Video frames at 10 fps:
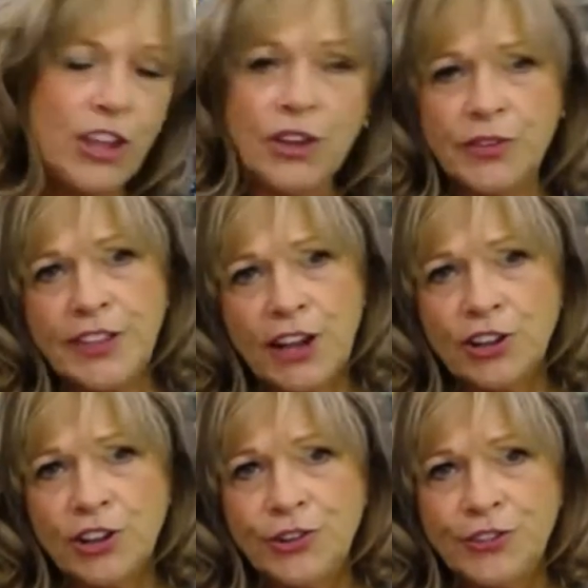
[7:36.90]
That
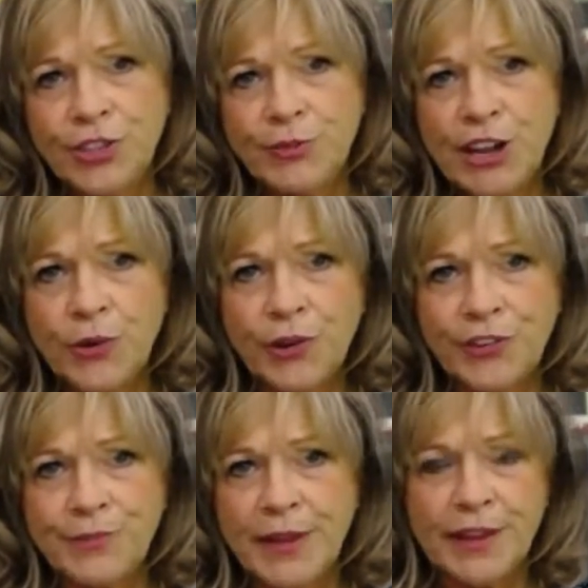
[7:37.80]
includes a
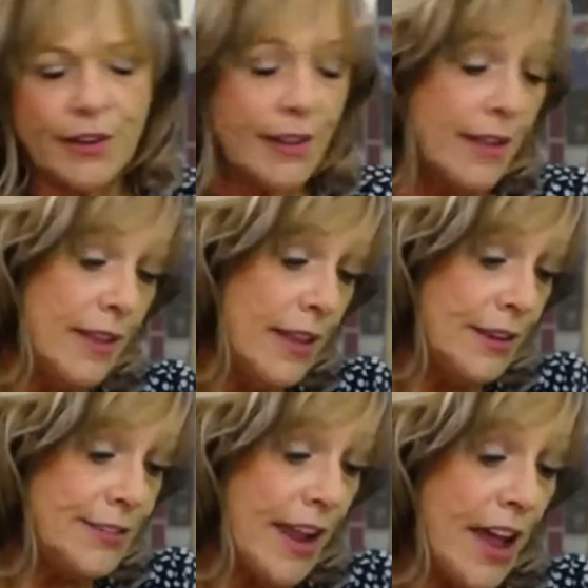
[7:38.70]
3-course meal,
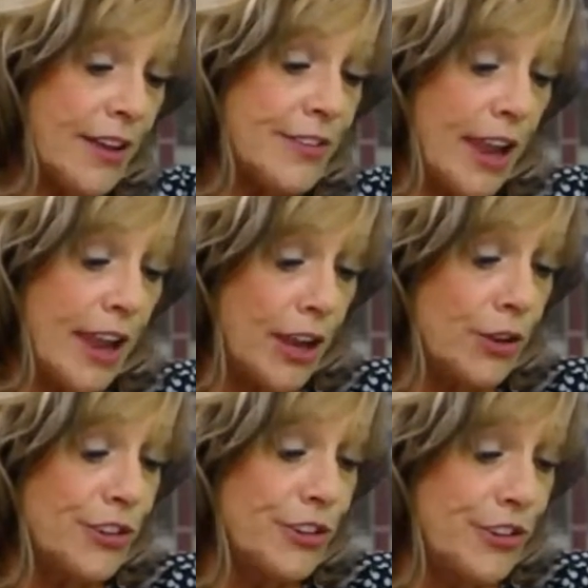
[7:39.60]
tax, and
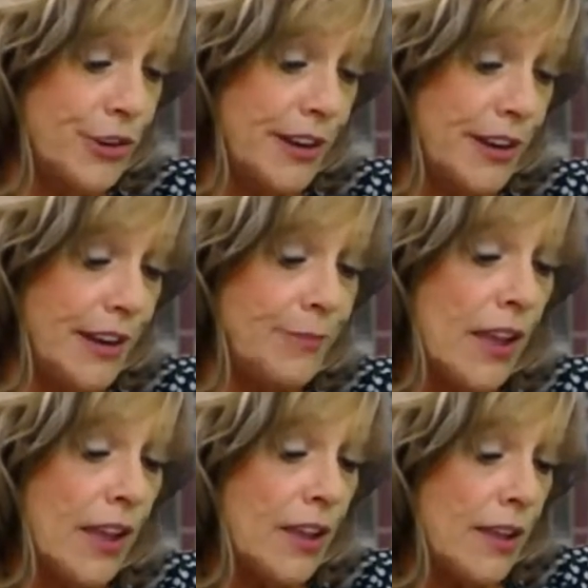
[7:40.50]
gratuity.
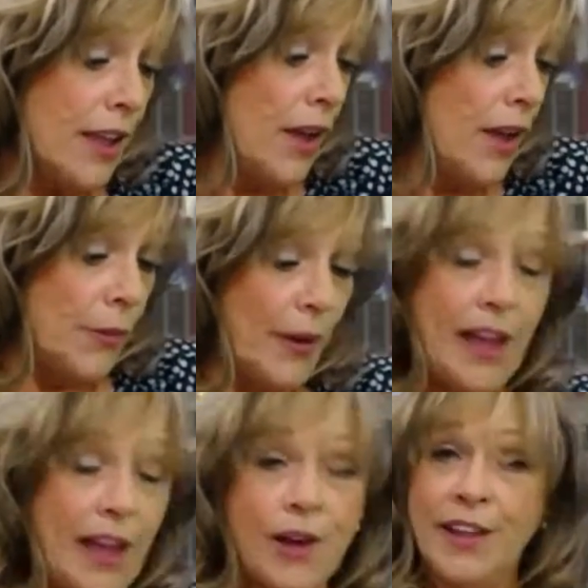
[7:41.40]

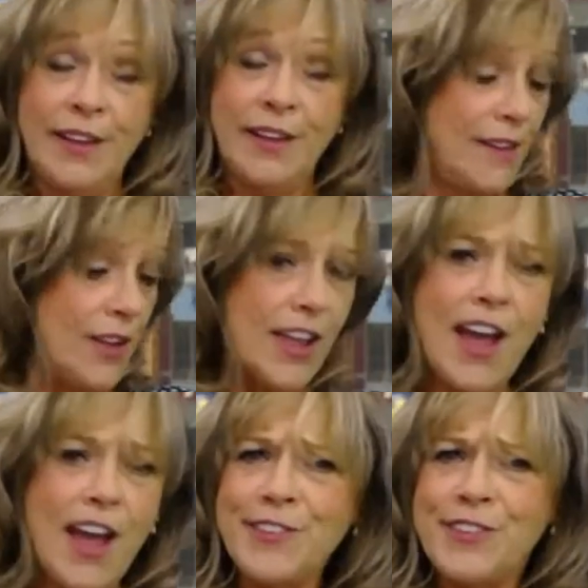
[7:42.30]
Wow, all
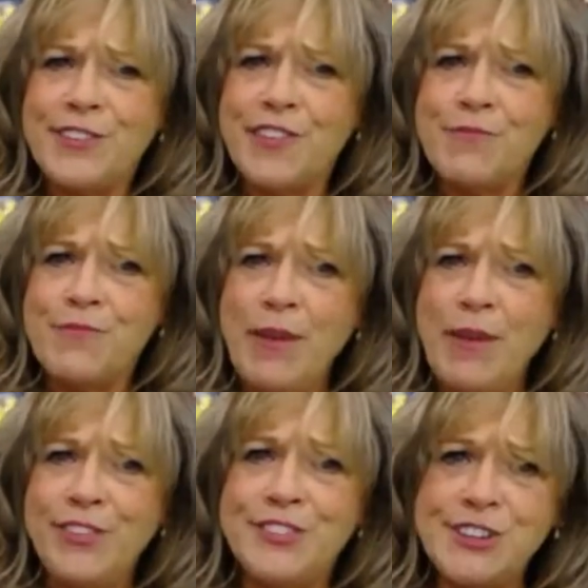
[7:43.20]
kinds of stuff. Maybe
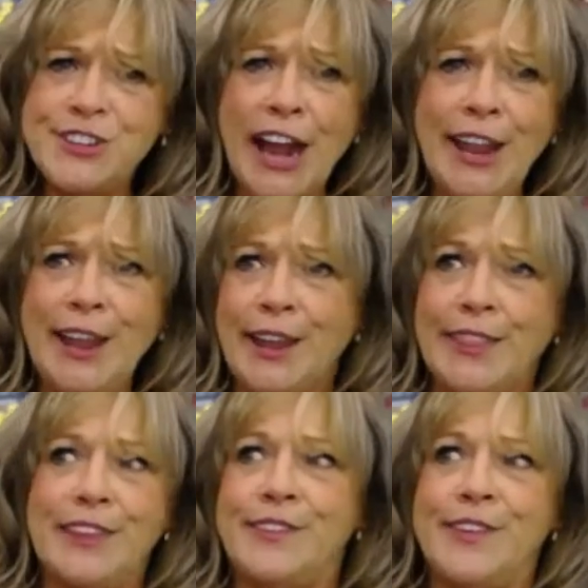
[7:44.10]
this dining
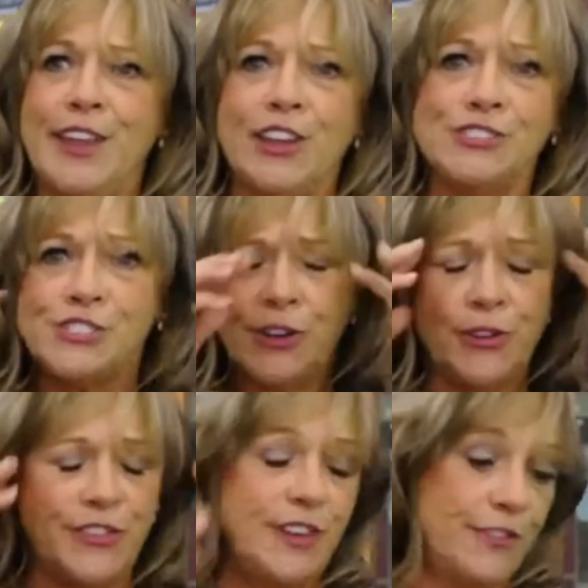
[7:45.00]
and then seeing a show
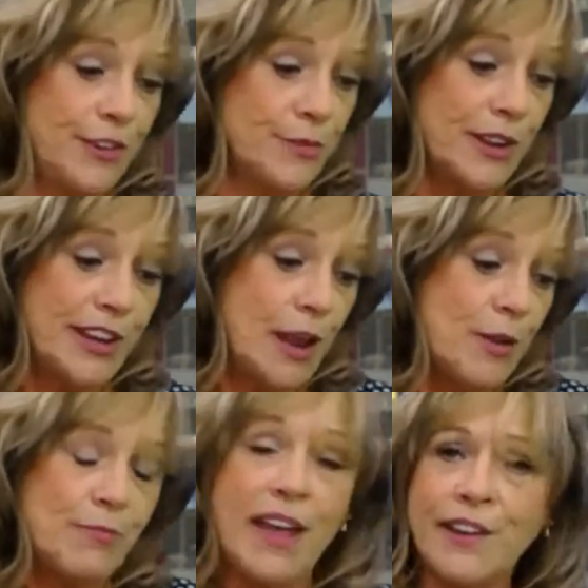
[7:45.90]
stuff is really
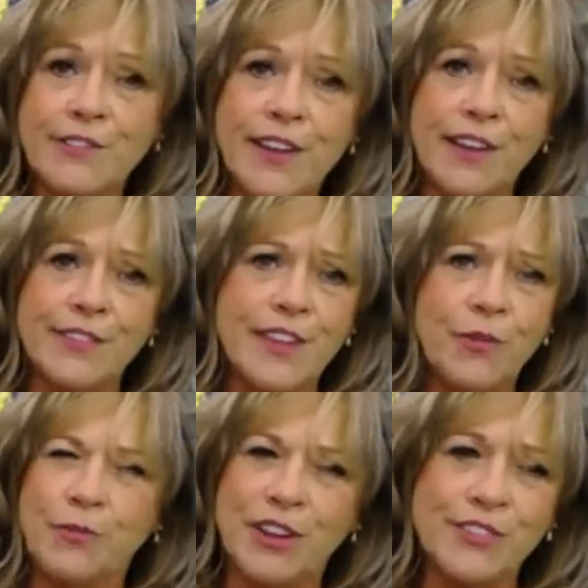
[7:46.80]
coming back to Vegas.
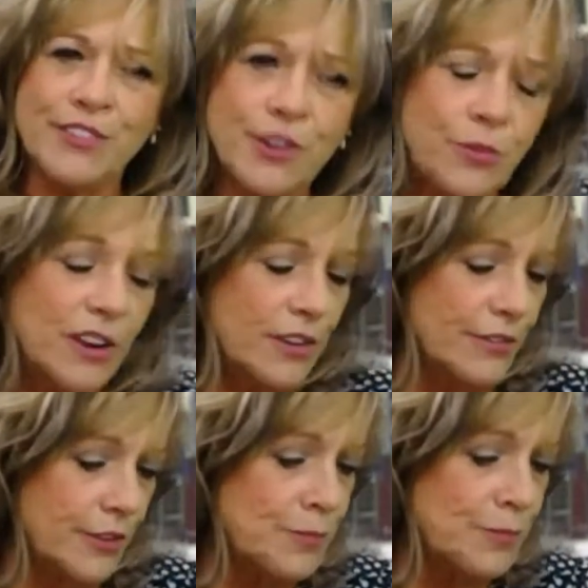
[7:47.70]
That would be so
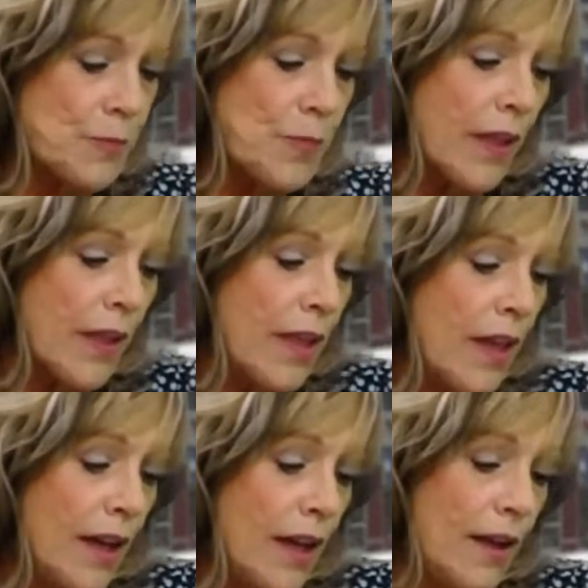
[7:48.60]
wonderful.
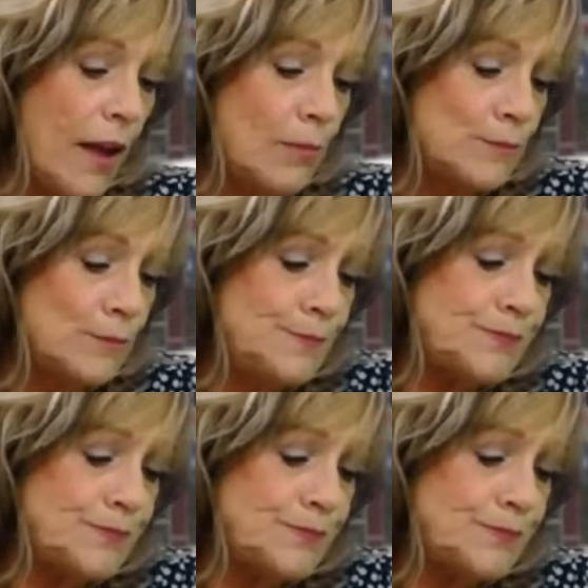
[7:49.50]
Also,